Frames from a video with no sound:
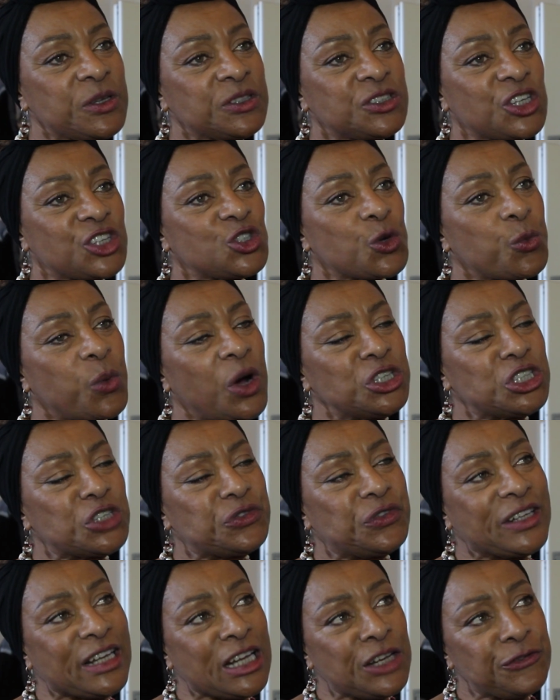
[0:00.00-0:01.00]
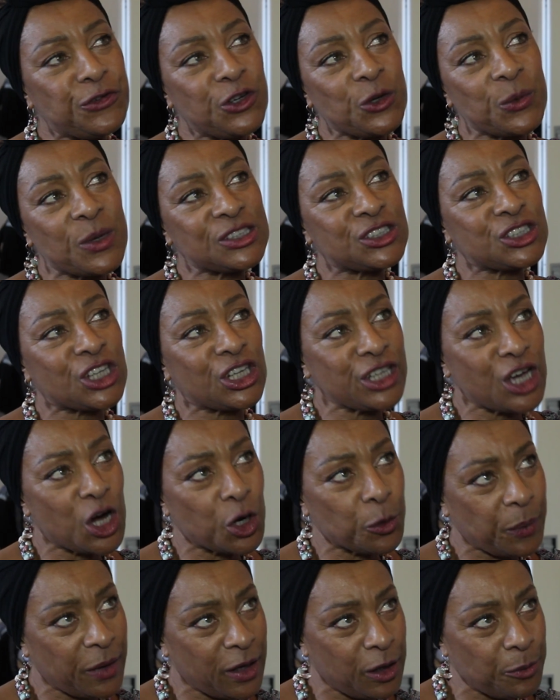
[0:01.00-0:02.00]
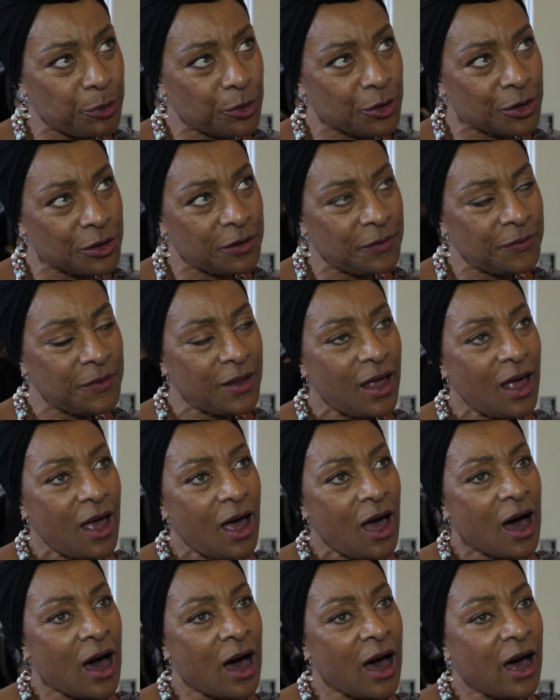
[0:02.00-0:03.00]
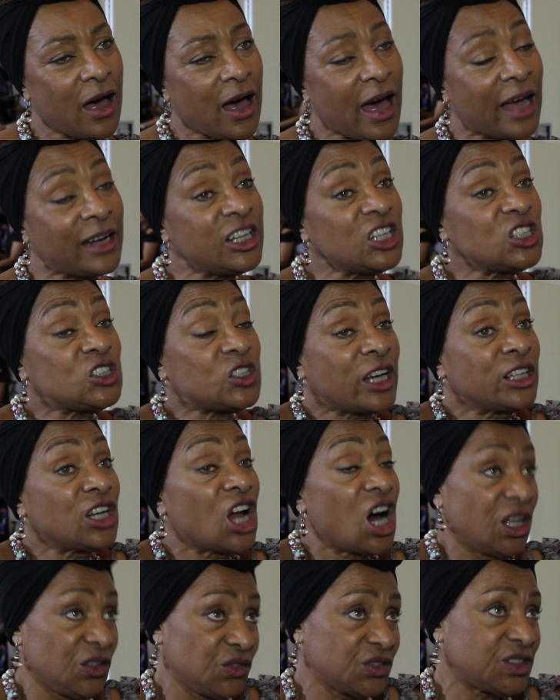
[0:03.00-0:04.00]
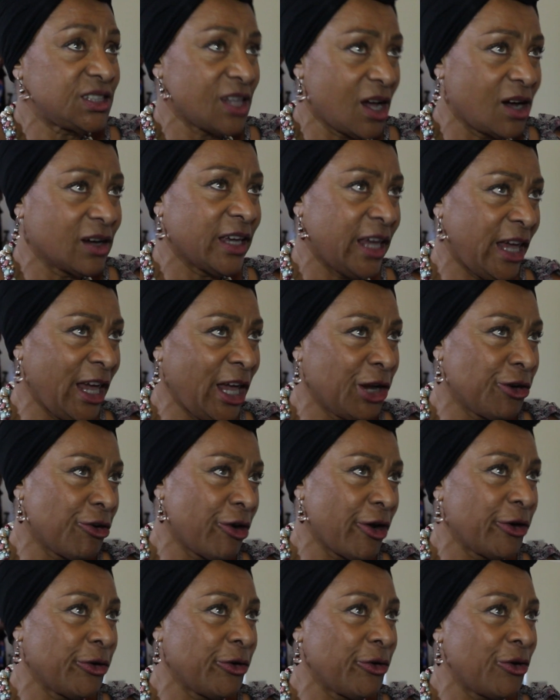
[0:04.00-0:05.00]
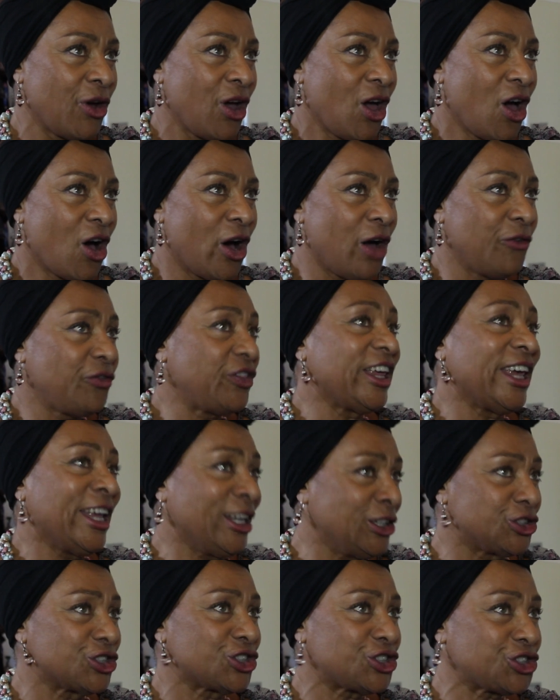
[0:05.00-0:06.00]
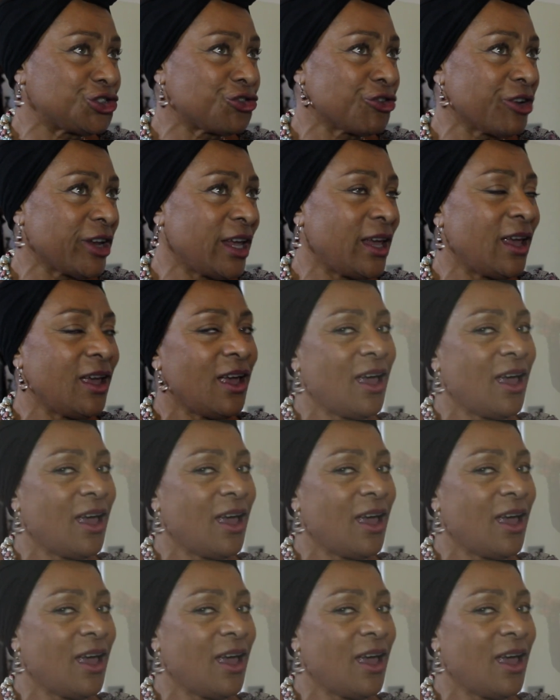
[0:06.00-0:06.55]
been such a wonderful influence on young people, and he's an unsung hero of the industry.